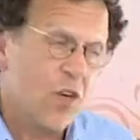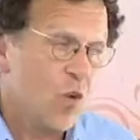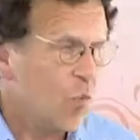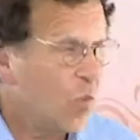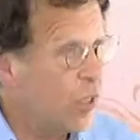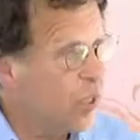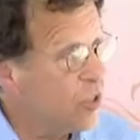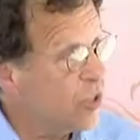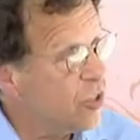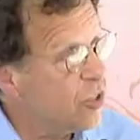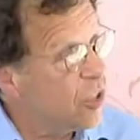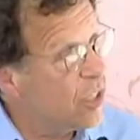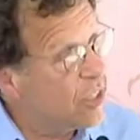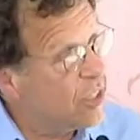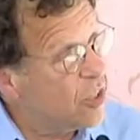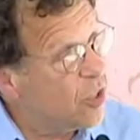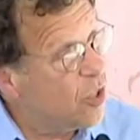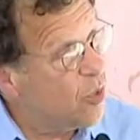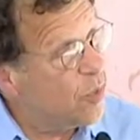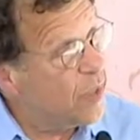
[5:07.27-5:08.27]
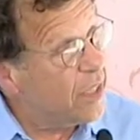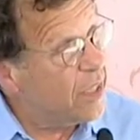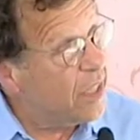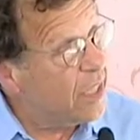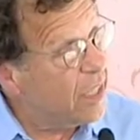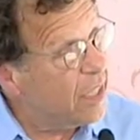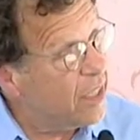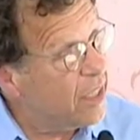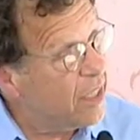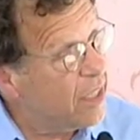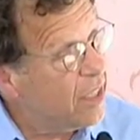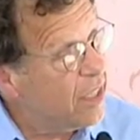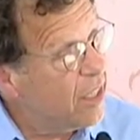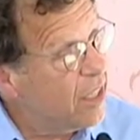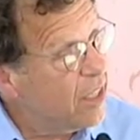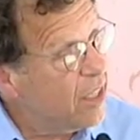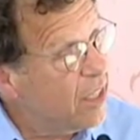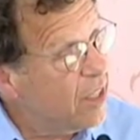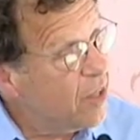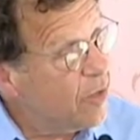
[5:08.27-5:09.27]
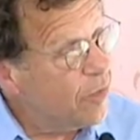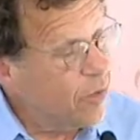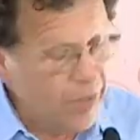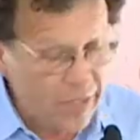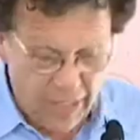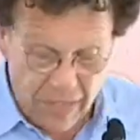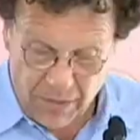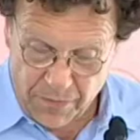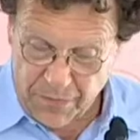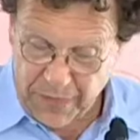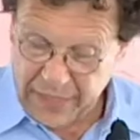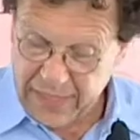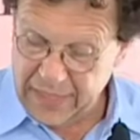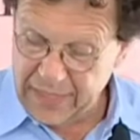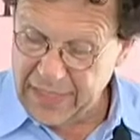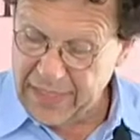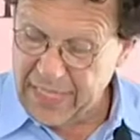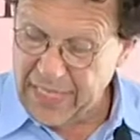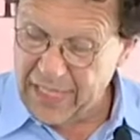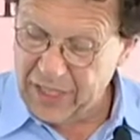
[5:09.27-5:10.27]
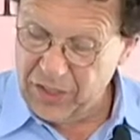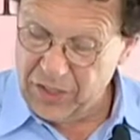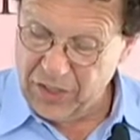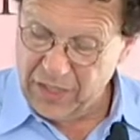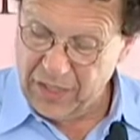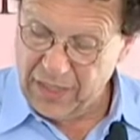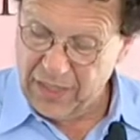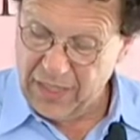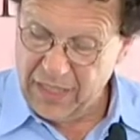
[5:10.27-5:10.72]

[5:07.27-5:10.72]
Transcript: when you're just going in for the investigation